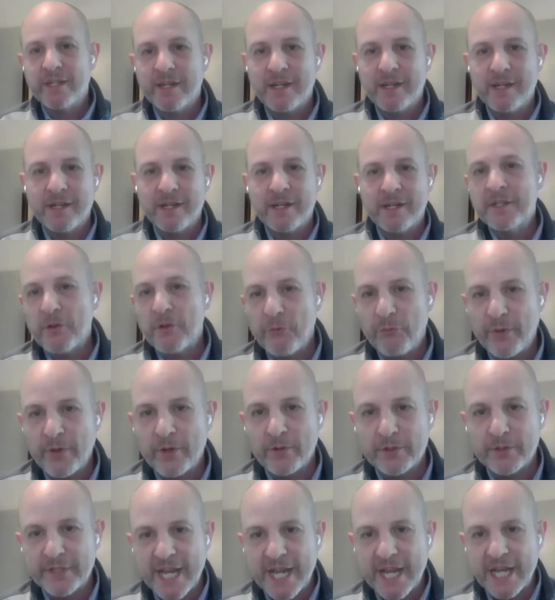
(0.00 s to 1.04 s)
another thing
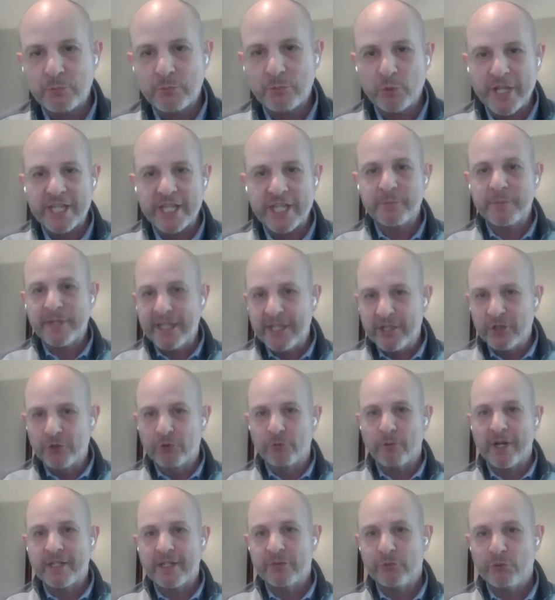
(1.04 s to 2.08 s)
on the dashboard. It has to be
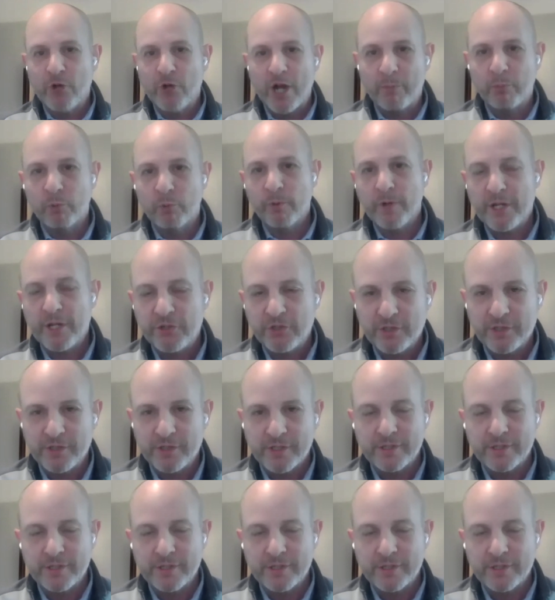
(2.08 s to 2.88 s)
integrated in your operations.